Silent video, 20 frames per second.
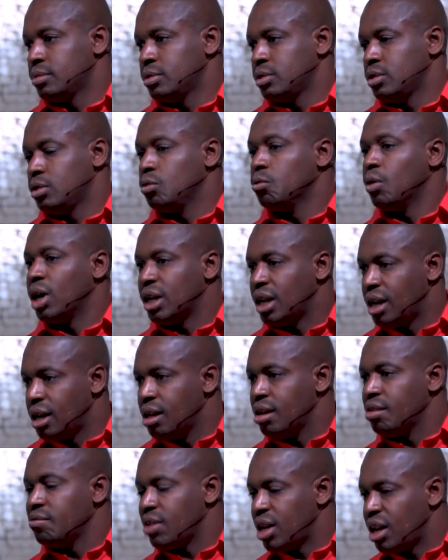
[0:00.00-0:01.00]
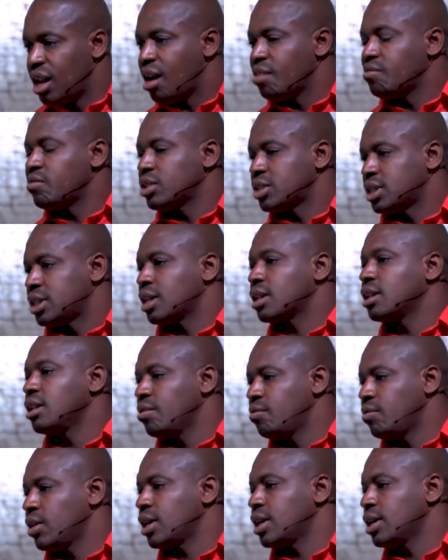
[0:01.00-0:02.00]
You want to live a life of
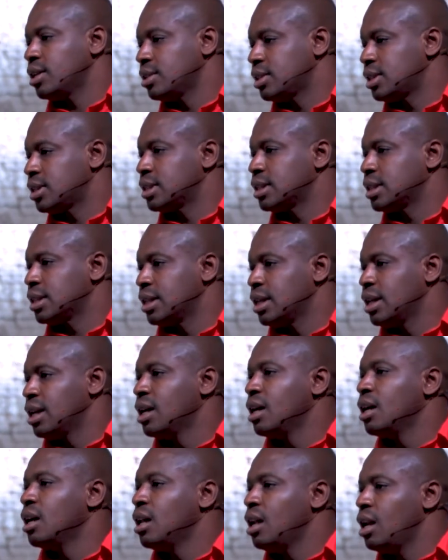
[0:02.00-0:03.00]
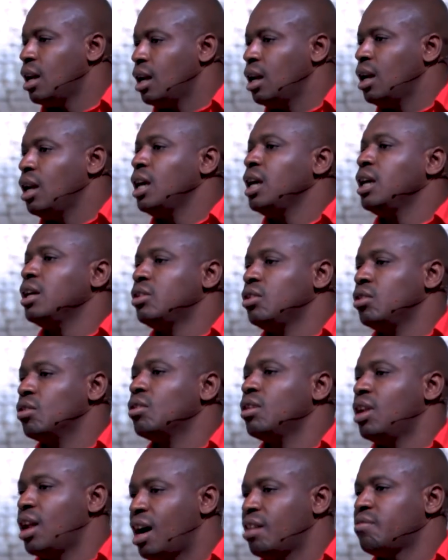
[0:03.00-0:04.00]
significance? Lead your
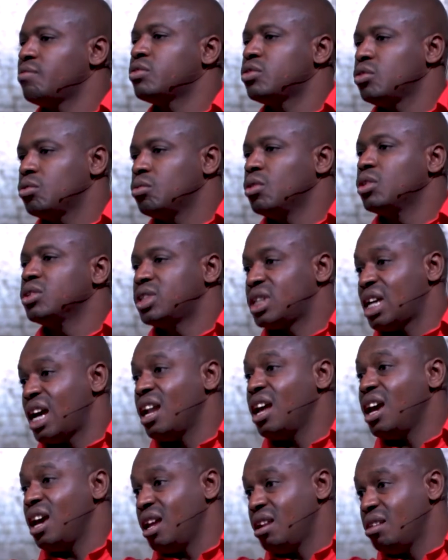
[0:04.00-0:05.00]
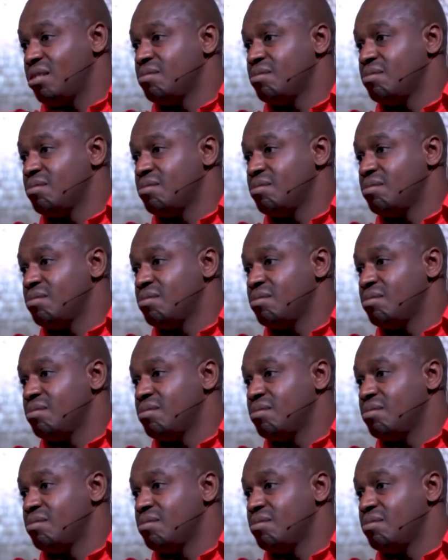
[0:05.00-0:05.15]
life towards that end.